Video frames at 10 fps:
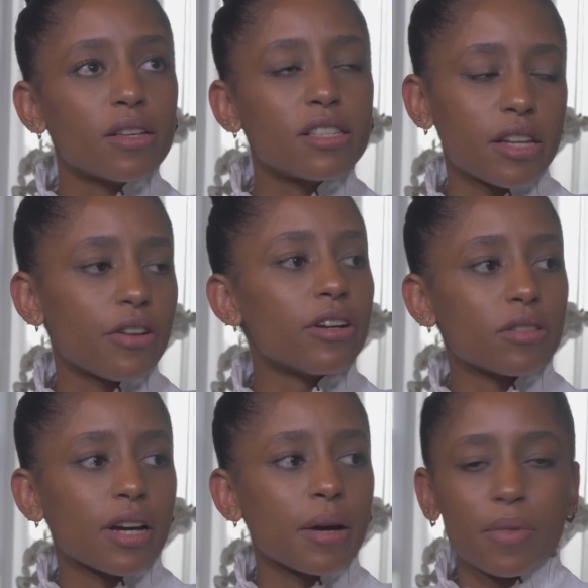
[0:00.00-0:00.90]

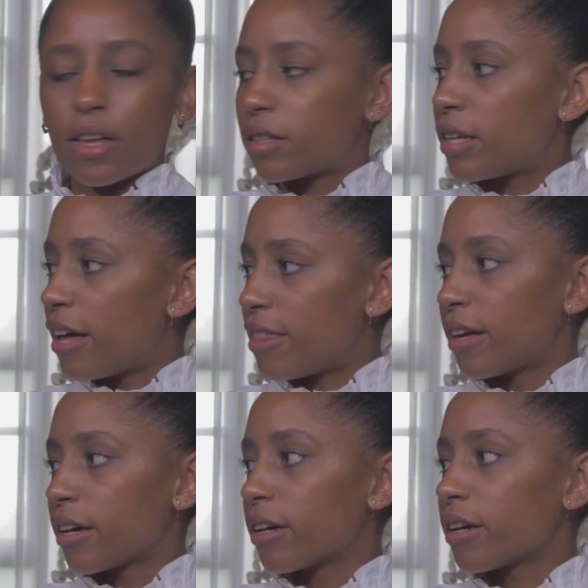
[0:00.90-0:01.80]
stereotype that I
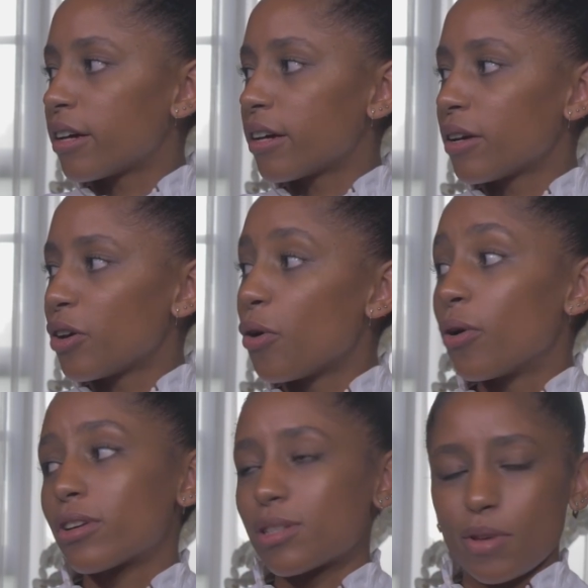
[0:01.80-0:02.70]
think
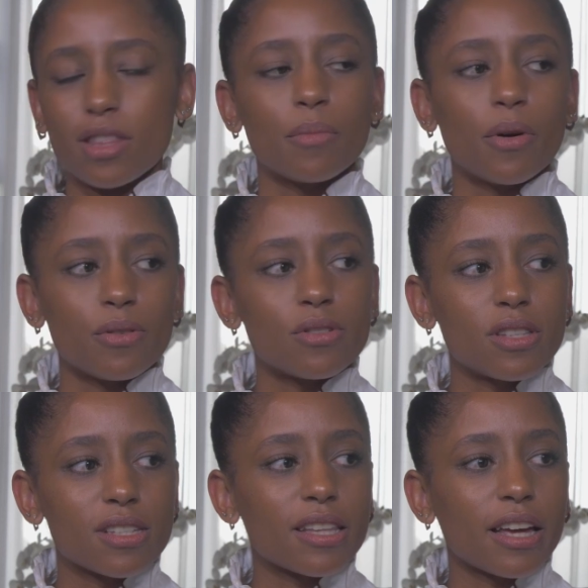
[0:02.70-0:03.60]
irks me the
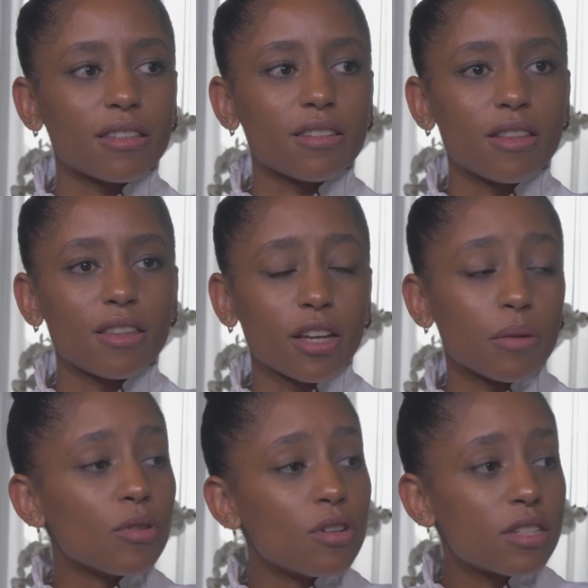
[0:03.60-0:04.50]
most, is that the
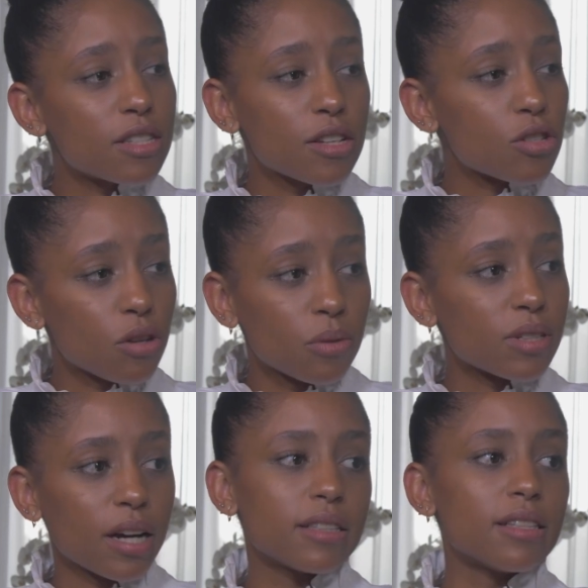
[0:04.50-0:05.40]
community is so
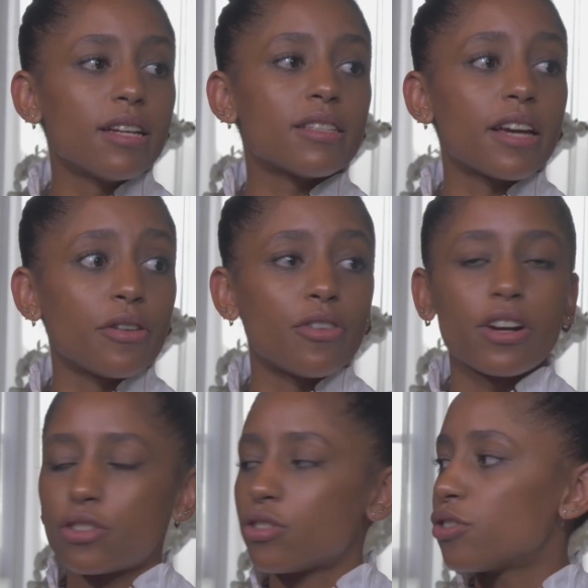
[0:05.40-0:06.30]
tight-knit and
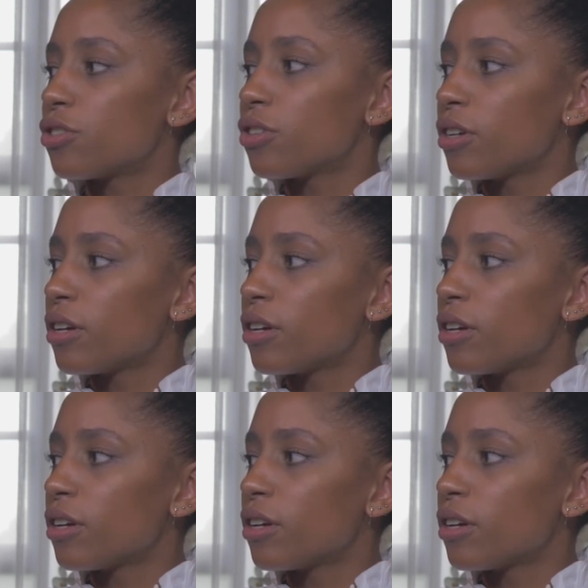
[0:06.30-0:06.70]
rich.